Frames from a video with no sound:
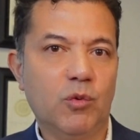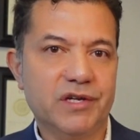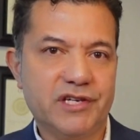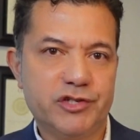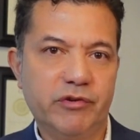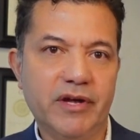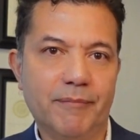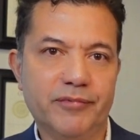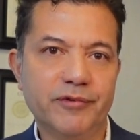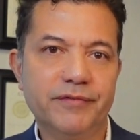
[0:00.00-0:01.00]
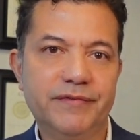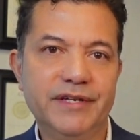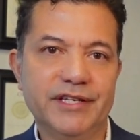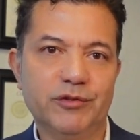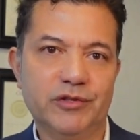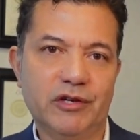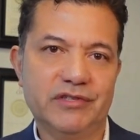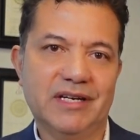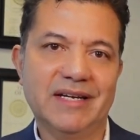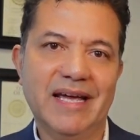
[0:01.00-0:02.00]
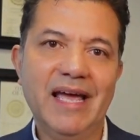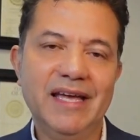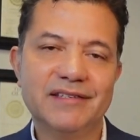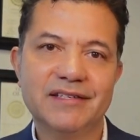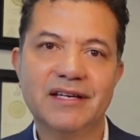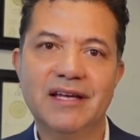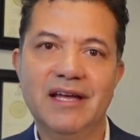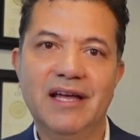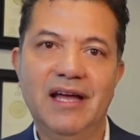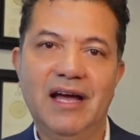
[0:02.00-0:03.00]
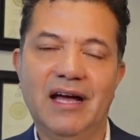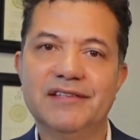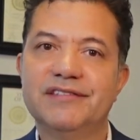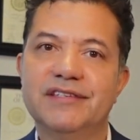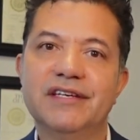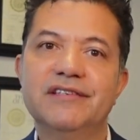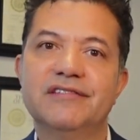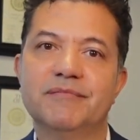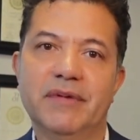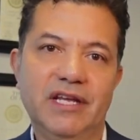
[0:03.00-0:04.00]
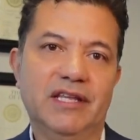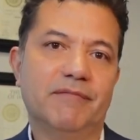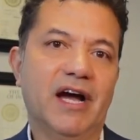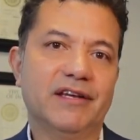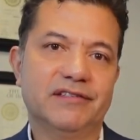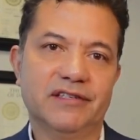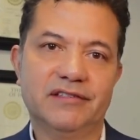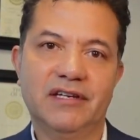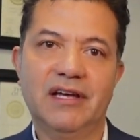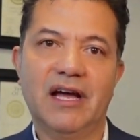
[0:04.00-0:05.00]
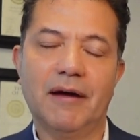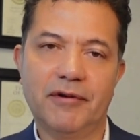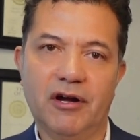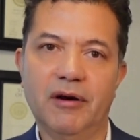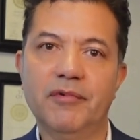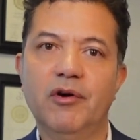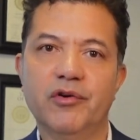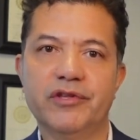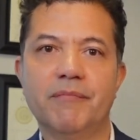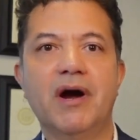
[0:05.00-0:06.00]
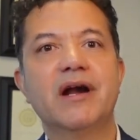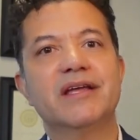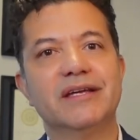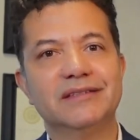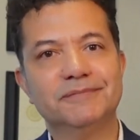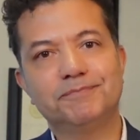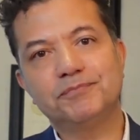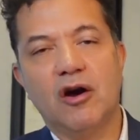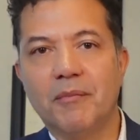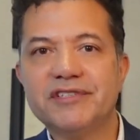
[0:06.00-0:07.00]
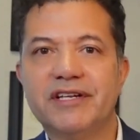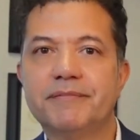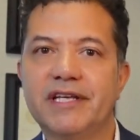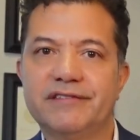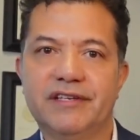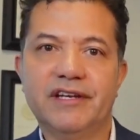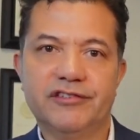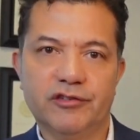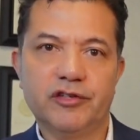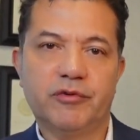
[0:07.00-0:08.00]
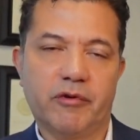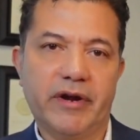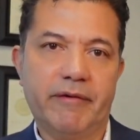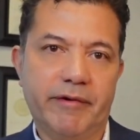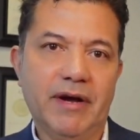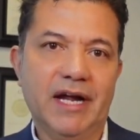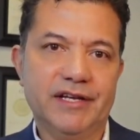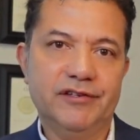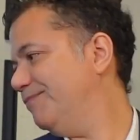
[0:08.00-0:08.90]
was actually approved in two thousand eight, and since many devices have come on the market. Home sleep testing is not for everybody.